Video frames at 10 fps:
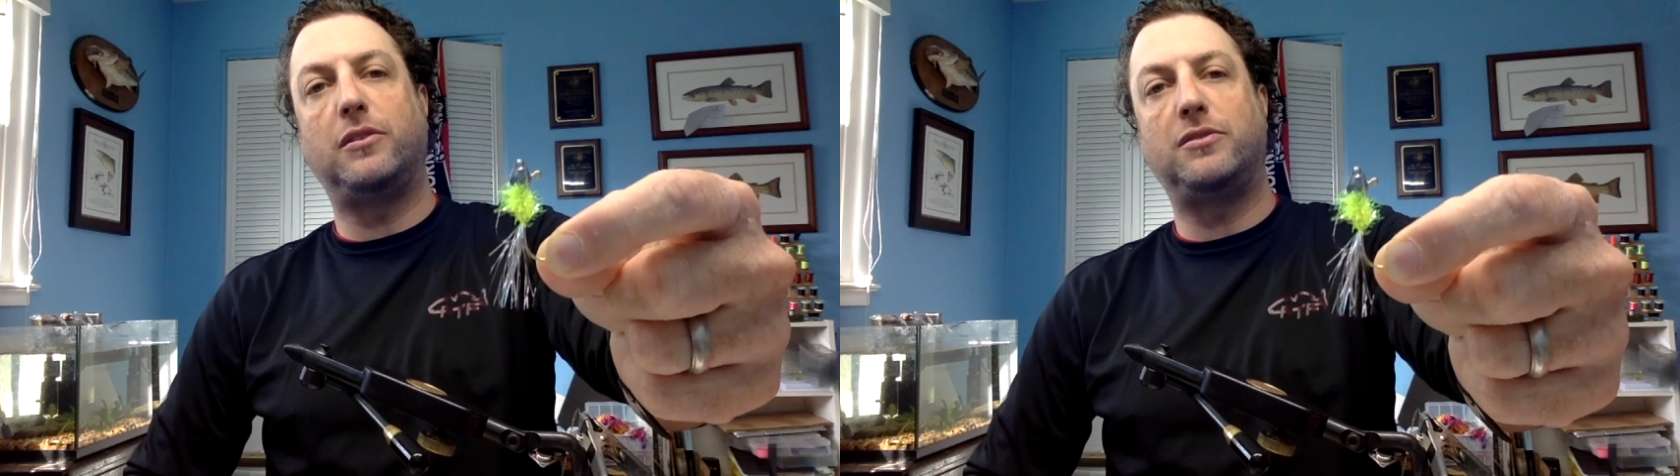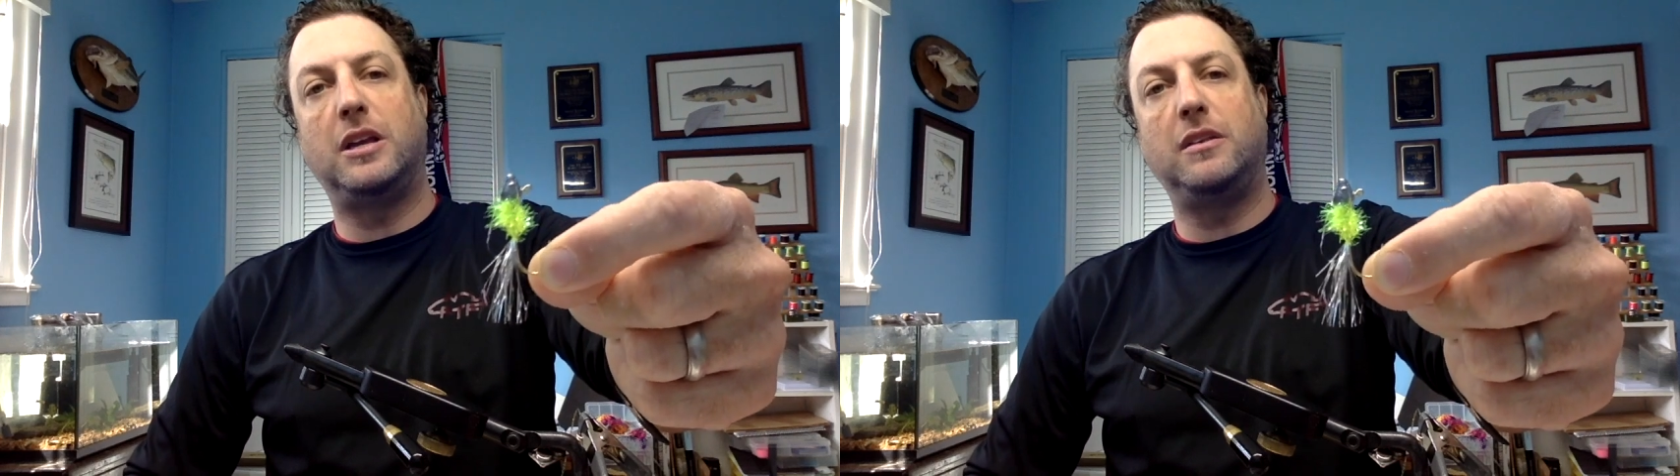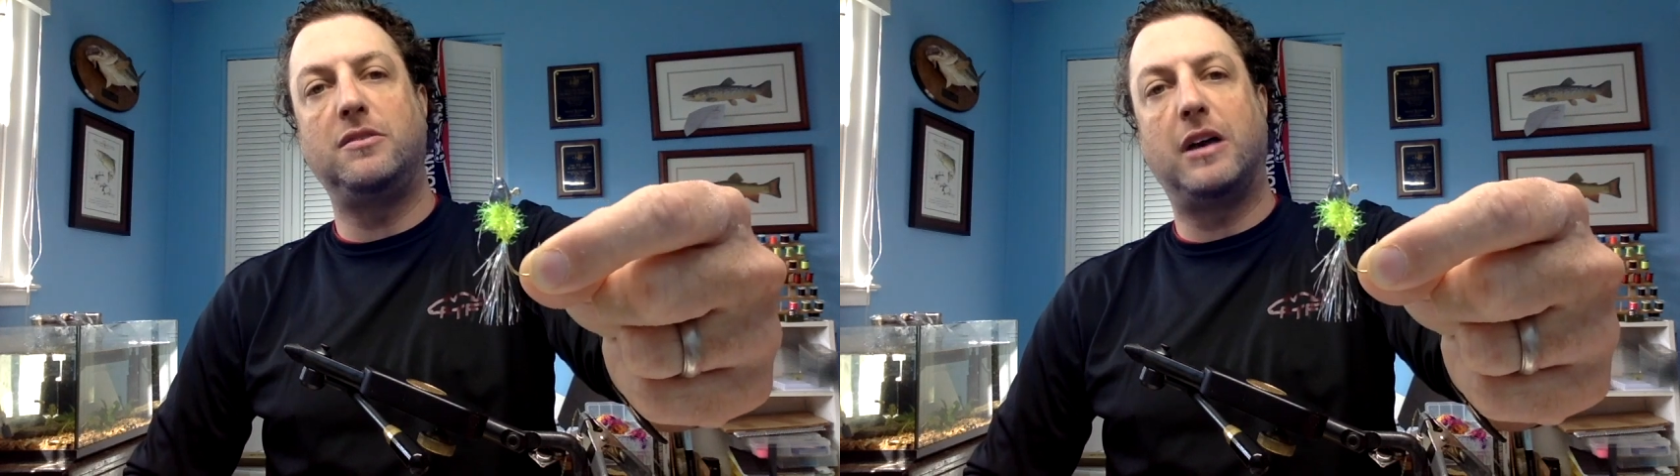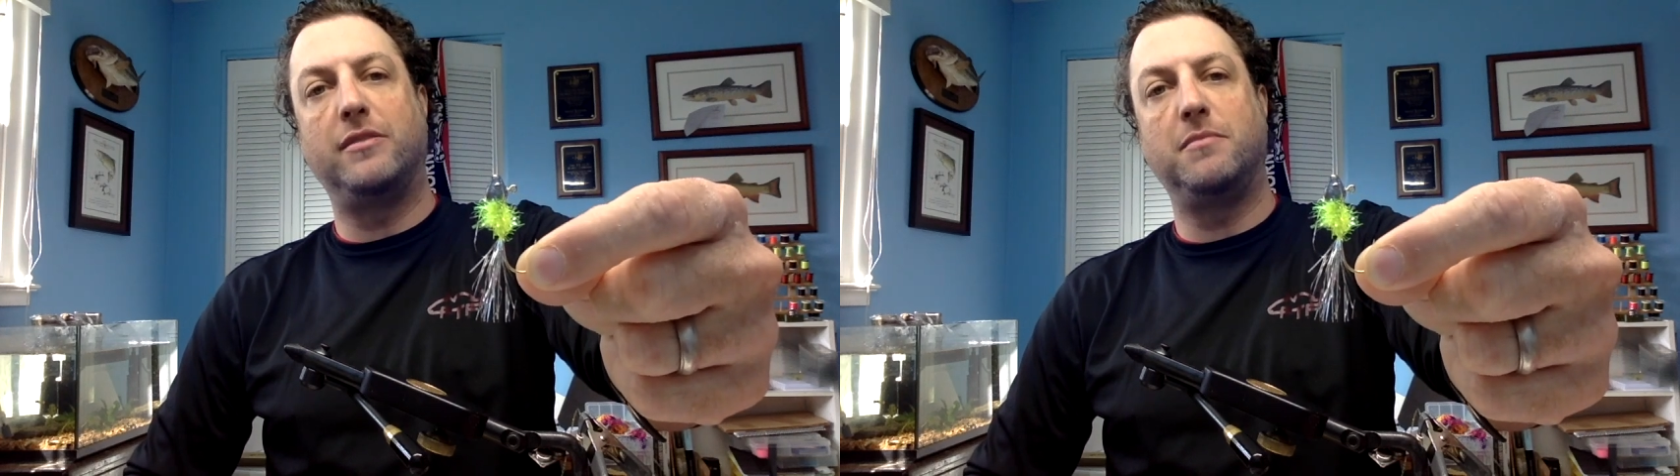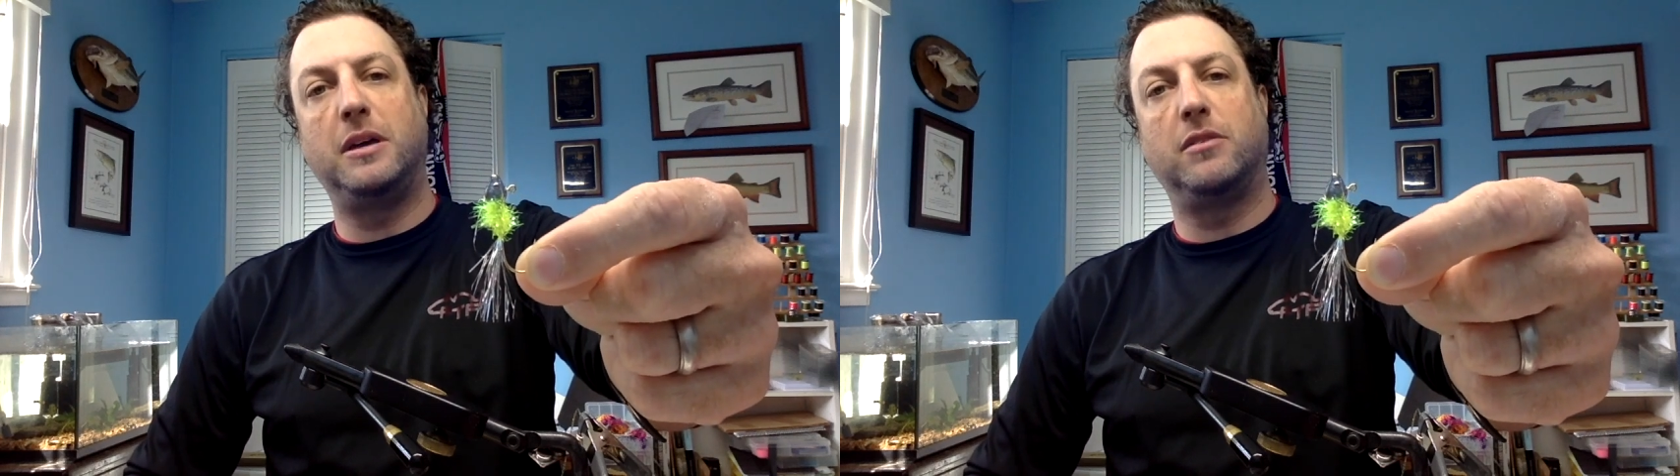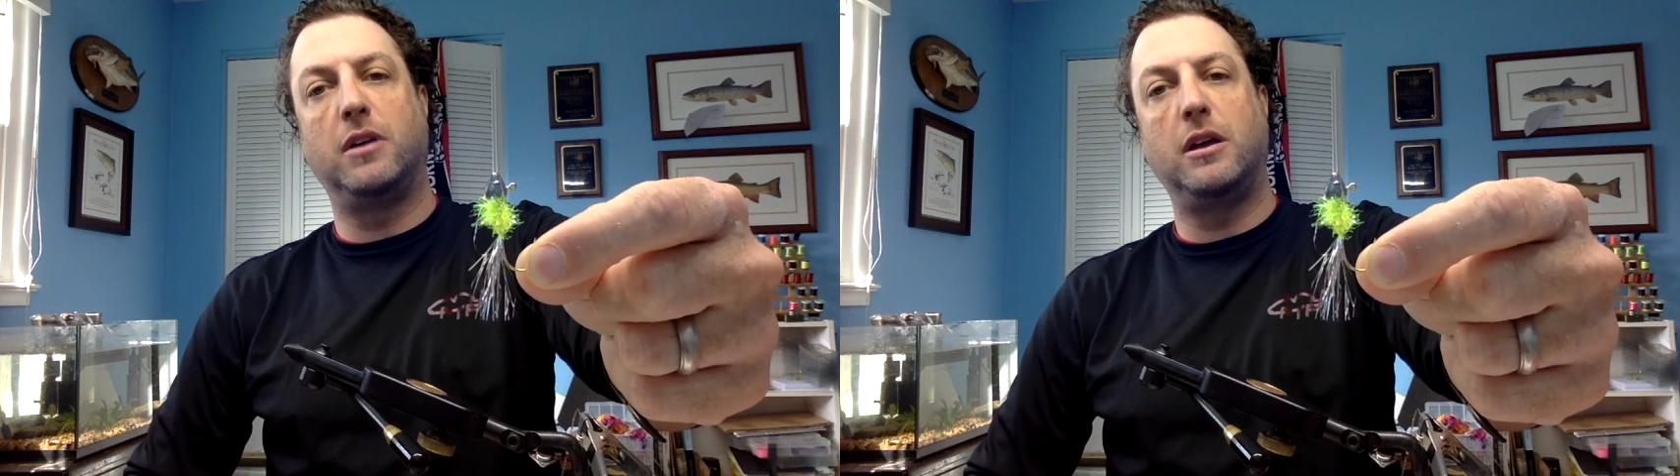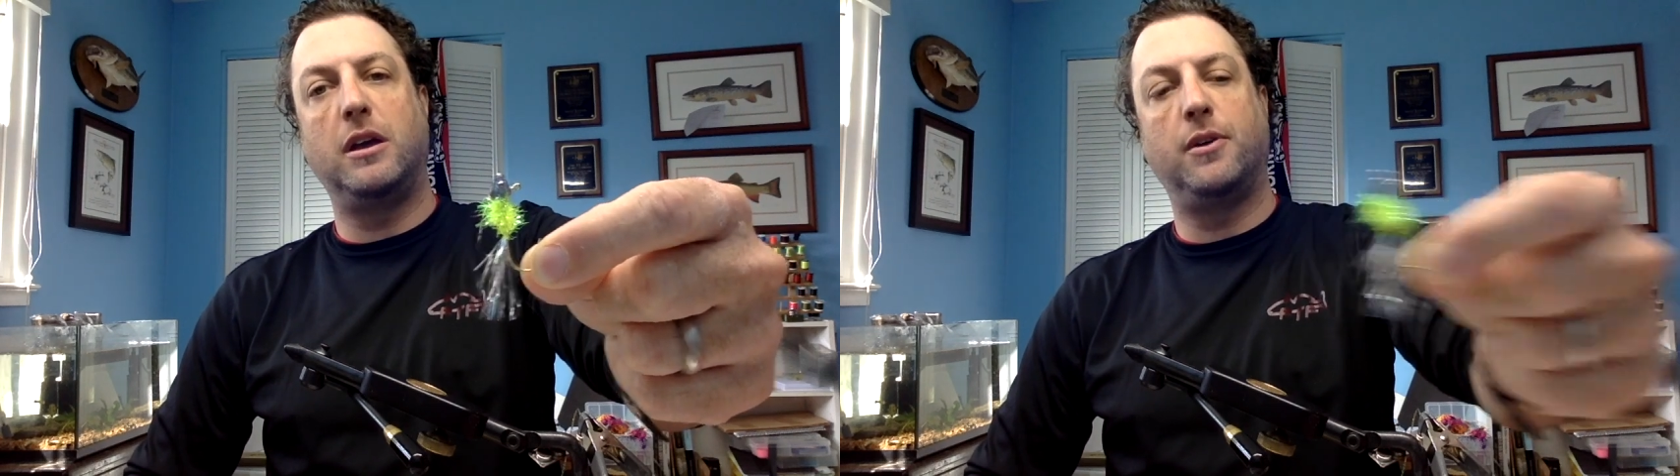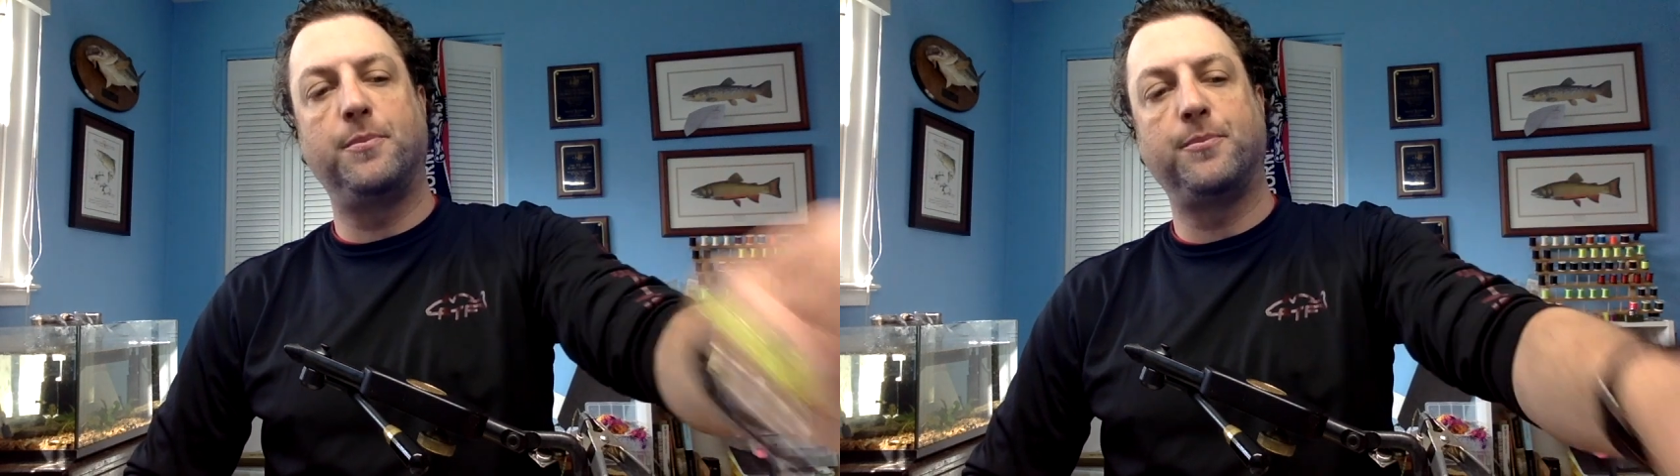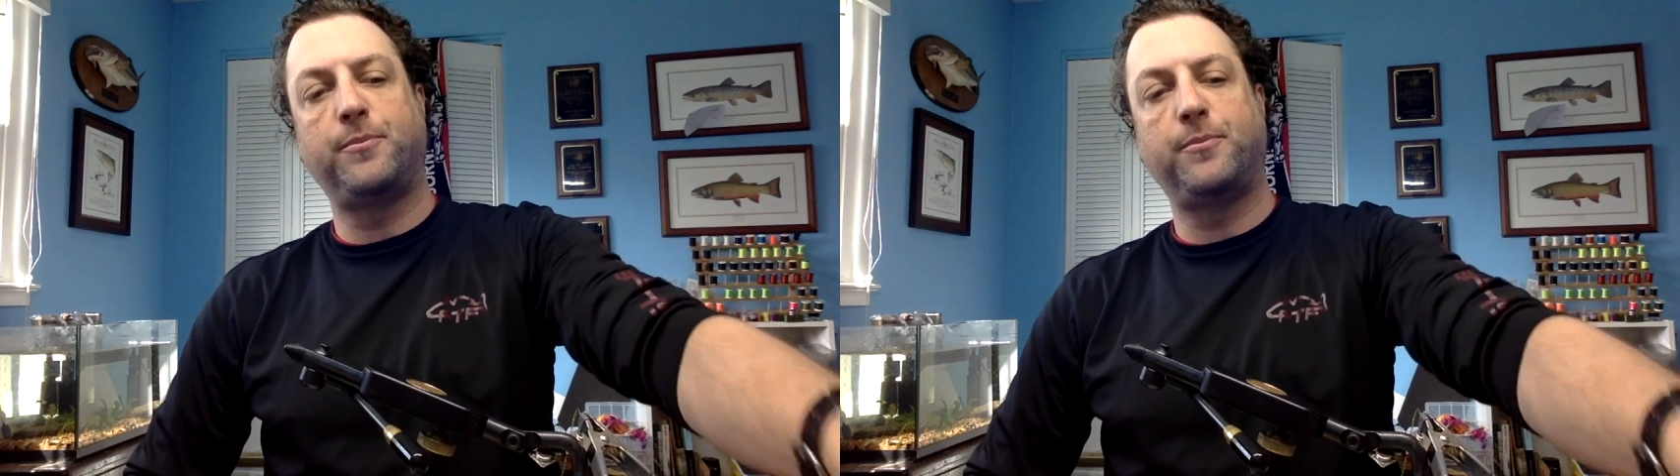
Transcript: sending these out in the mail right now.